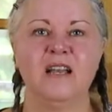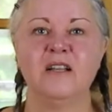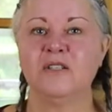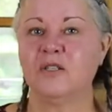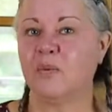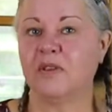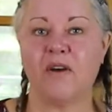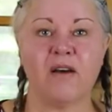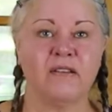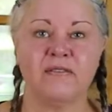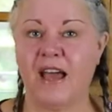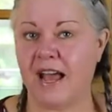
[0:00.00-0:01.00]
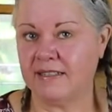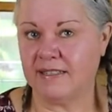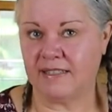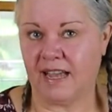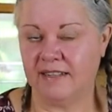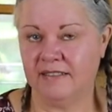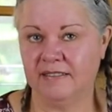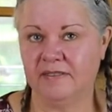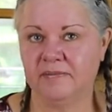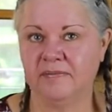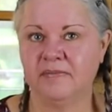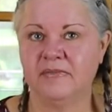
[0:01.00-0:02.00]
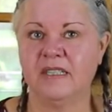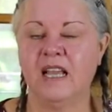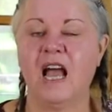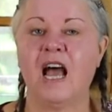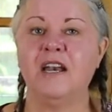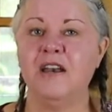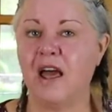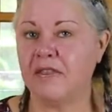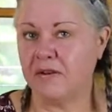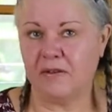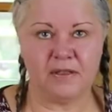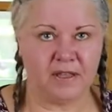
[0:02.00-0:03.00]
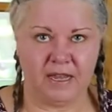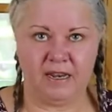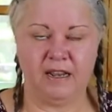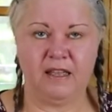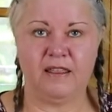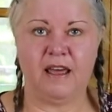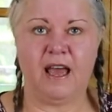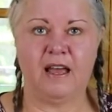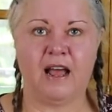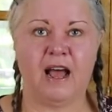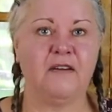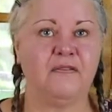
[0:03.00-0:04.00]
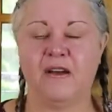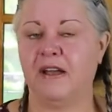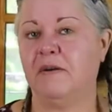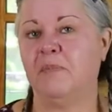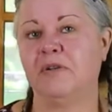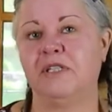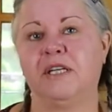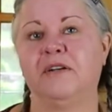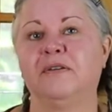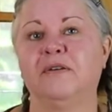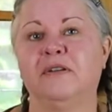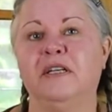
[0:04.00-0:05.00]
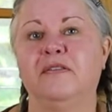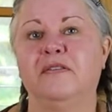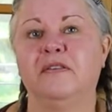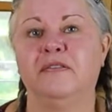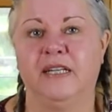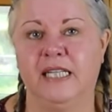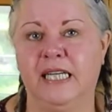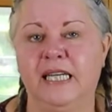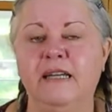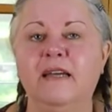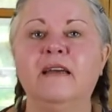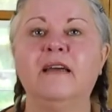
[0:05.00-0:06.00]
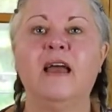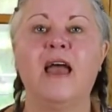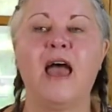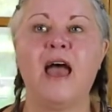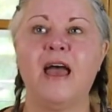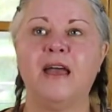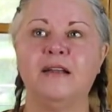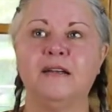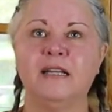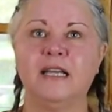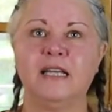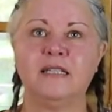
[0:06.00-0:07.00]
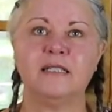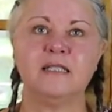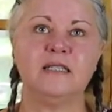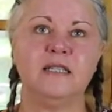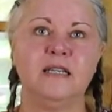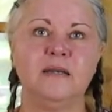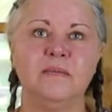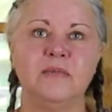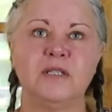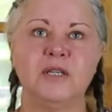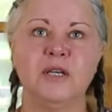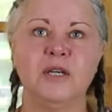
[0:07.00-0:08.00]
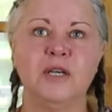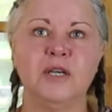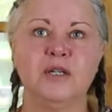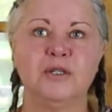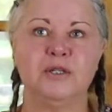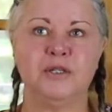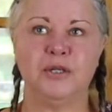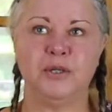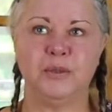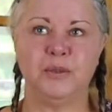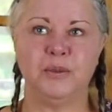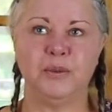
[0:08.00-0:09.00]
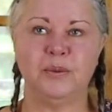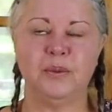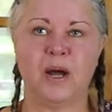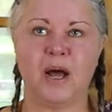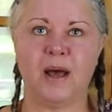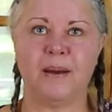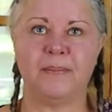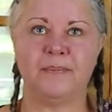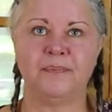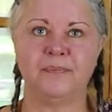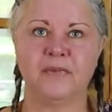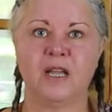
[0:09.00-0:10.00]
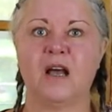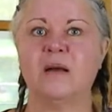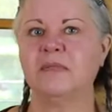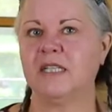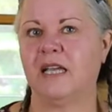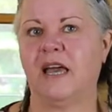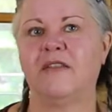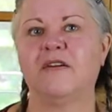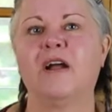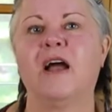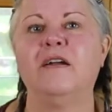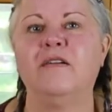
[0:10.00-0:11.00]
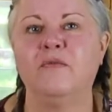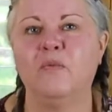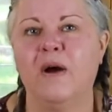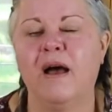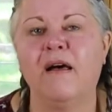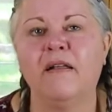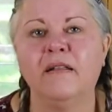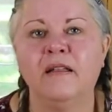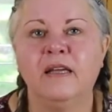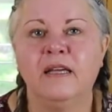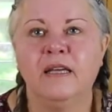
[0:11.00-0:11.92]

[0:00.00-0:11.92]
So with all of that said, another thing that I find particularly fulfilling, and it seems to come together kind of well